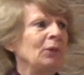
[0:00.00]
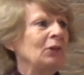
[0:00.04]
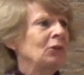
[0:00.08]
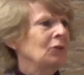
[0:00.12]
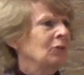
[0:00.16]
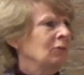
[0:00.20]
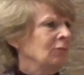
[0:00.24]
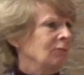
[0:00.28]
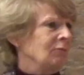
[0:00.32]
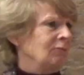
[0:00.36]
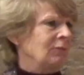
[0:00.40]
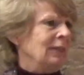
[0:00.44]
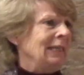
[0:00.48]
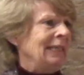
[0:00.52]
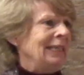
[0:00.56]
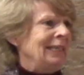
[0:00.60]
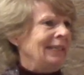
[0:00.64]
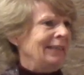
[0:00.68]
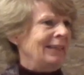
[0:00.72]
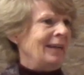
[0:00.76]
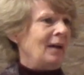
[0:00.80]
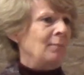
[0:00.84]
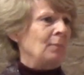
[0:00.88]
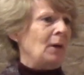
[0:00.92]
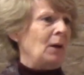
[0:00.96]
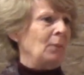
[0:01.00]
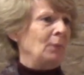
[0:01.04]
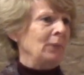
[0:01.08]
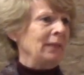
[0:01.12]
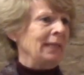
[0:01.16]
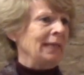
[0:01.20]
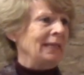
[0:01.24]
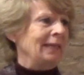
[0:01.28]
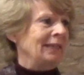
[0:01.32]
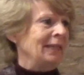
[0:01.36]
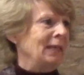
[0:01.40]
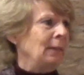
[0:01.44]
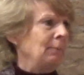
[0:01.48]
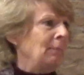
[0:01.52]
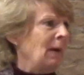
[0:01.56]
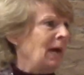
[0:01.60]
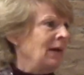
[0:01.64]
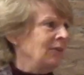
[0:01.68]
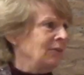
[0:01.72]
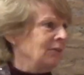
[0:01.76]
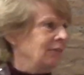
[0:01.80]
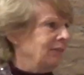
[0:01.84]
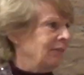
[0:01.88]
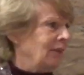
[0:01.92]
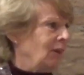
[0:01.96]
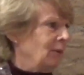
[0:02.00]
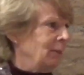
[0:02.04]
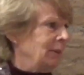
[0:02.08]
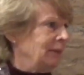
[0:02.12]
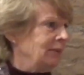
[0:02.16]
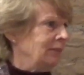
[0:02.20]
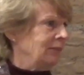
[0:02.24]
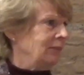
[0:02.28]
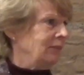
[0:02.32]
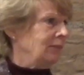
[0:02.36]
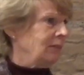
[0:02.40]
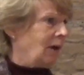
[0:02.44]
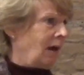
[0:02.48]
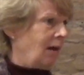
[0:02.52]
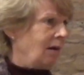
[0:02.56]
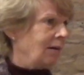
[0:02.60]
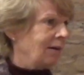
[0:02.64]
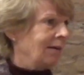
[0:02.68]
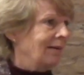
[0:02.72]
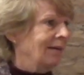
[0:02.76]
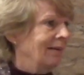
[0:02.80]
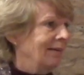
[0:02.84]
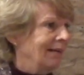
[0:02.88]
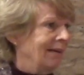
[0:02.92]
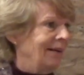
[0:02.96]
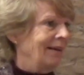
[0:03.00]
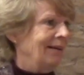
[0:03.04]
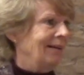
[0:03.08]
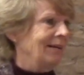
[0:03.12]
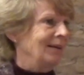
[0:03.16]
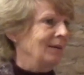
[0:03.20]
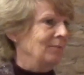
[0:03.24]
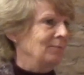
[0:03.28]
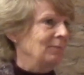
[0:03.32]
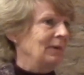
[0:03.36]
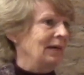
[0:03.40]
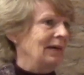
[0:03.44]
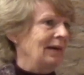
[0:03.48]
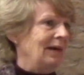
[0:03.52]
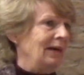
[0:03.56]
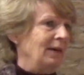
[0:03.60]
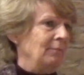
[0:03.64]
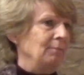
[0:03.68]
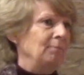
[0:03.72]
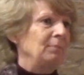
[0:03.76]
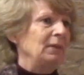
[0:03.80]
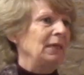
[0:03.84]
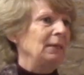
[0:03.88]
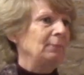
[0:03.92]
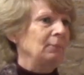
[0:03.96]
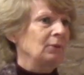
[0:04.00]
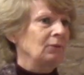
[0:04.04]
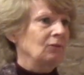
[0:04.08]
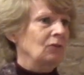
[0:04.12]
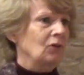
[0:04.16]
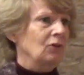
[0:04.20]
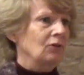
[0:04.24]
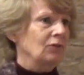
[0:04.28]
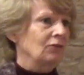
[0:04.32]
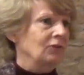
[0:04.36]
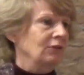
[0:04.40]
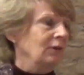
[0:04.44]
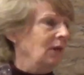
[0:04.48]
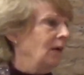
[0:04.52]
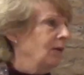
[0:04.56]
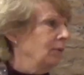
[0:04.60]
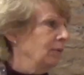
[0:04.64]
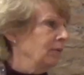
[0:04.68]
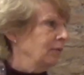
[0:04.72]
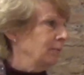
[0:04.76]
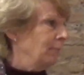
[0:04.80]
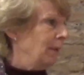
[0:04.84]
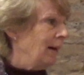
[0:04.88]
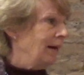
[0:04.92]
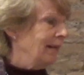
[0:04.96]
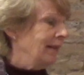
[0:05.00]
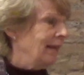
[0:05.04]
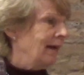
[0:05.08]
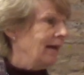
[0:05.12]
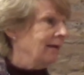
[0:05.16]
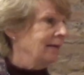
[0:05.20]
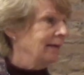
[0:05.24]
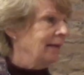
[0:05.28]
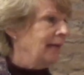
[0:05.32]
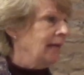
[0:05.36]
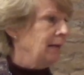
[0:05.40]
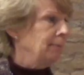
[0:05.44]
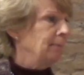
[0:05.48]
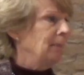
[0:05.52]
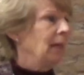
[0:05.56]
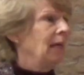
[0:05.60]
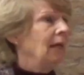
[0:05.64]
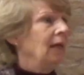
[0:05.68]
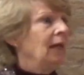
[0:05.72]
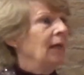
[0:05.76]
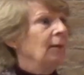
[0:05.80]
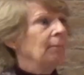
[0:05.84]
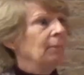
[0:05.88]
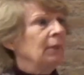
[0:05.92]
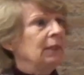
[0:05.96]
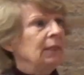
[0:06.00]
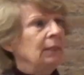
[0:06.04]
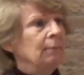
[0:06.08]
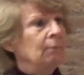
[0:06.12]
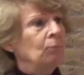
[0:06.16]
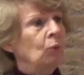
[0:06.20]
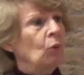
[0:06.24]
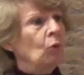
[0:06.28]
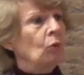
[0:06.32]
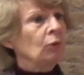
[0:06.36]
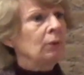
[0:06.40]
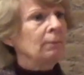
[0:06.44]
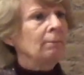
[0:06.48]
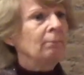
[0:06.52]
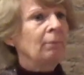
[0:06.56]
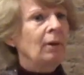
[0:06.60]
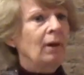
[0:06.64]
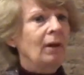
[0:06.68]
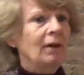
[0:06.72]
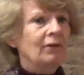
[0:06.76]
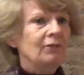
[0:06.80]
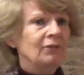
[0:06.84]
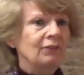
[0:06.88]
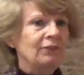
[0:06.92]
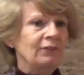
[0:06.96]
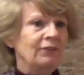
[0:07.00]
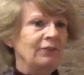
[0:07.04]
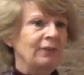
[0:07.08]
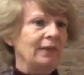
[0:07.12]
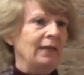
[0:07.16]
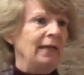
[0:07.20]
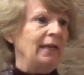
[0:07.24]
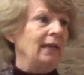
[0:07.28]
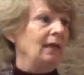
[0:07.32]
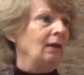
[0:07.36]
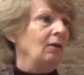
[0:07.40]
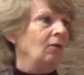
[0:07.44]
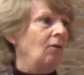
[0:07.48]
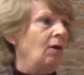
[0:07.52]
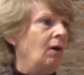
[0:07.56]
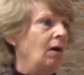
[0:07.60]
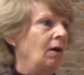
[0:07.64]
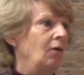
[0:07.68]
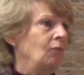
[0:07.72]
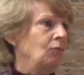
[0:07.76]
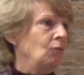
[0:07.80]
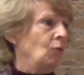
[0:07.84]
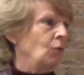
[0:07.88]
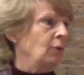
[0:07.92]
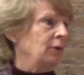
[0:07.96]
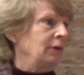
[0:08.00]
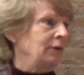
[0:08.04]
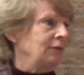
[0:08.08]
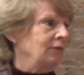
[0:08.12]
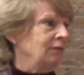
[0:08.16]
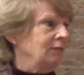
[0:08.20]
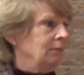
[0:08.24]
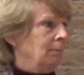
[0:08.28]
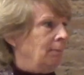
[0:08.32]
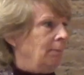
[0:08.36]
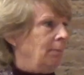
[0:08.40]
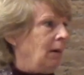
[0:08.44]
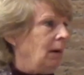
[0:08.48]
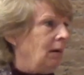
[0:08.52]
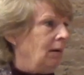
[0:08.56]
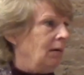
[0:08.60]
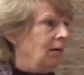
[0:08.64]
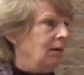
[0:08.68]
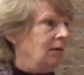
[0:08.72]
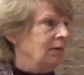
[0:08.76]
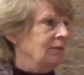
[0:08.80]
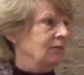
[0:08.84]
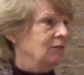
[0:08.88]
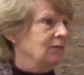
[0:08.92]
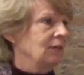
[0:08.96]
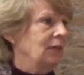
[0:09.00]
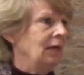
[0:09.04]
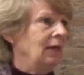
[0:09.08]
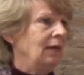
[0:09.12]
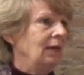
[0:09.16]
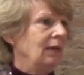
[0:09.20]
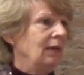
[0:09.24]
we couldn't really come up with anything better, so it stuck. And people have got to know us by that name. But the important part is the Hear Our Voice part.